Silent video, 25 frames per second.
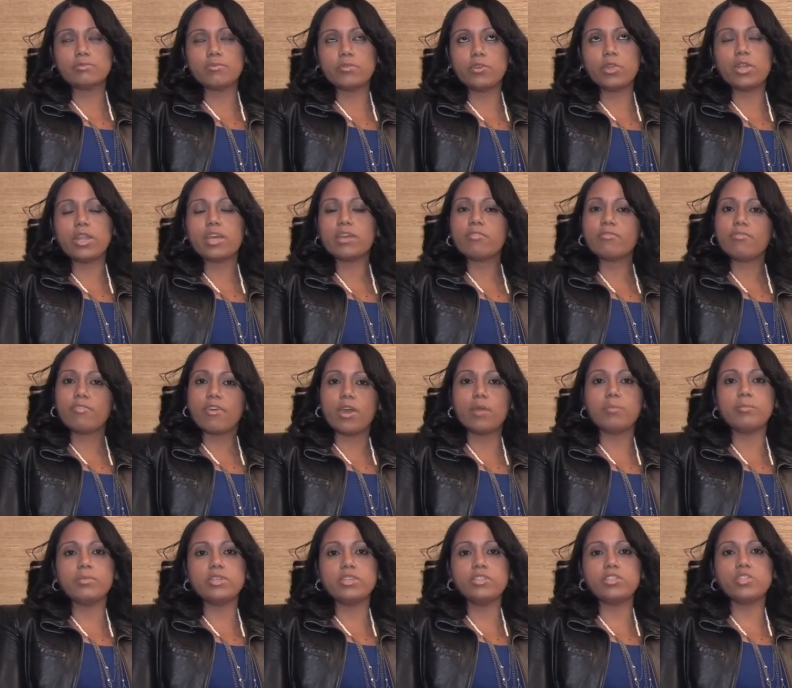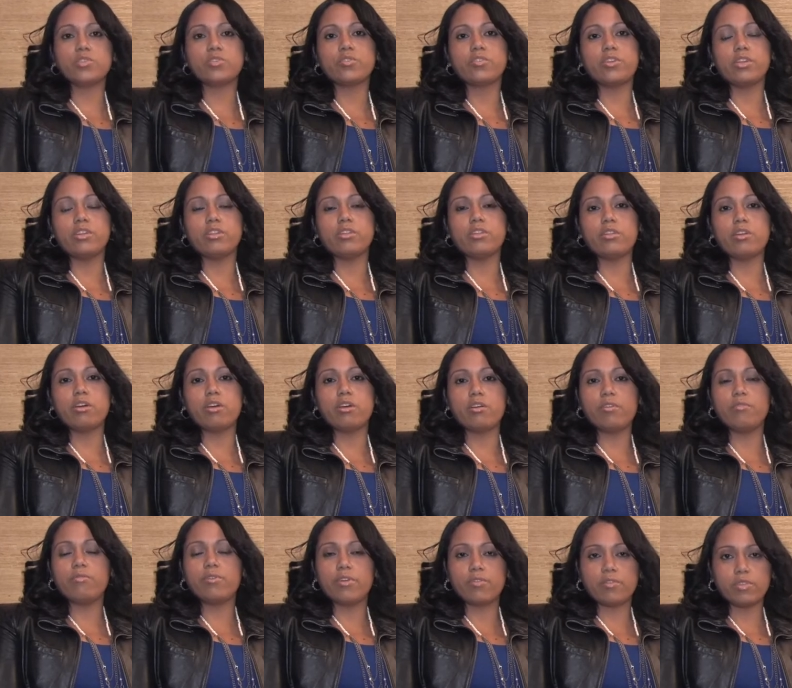feel like family during
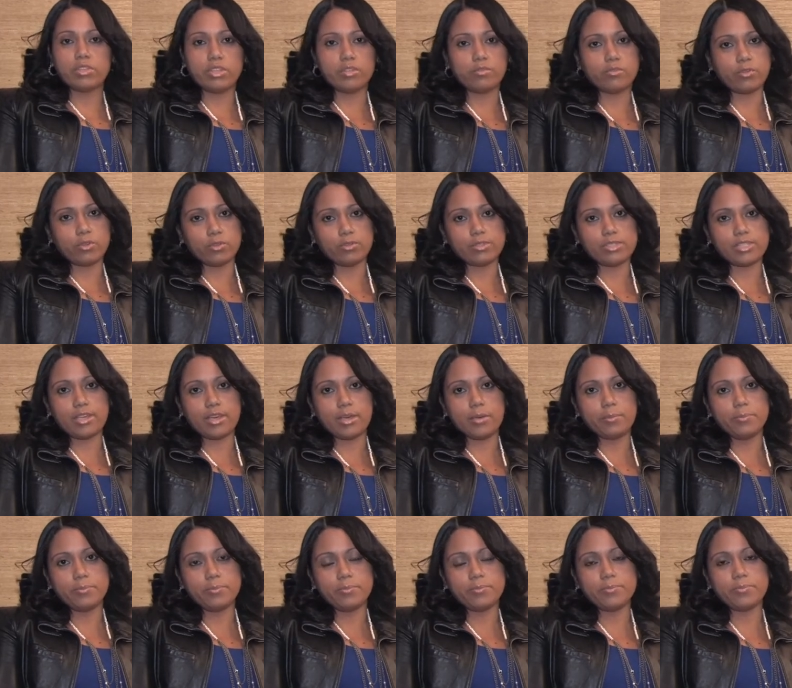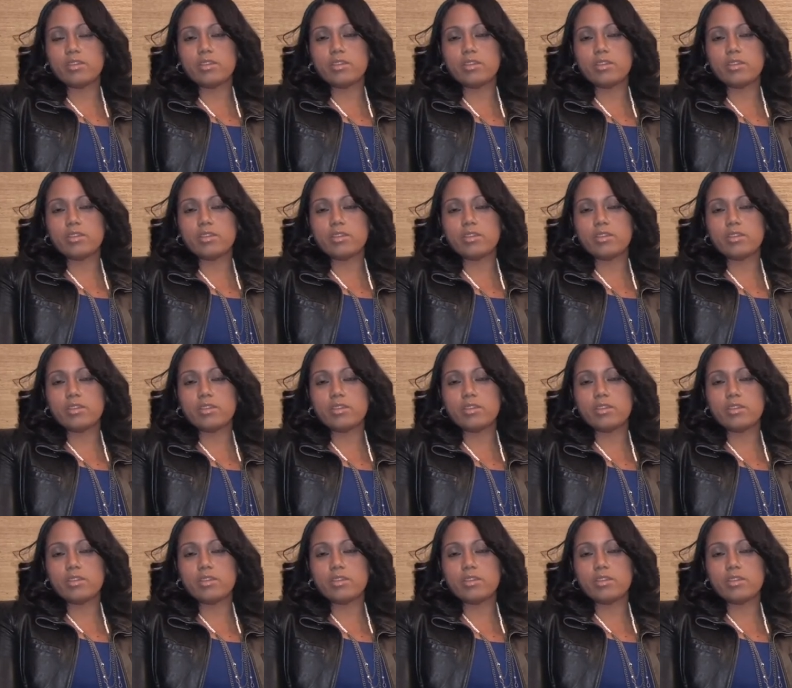our very difficult time.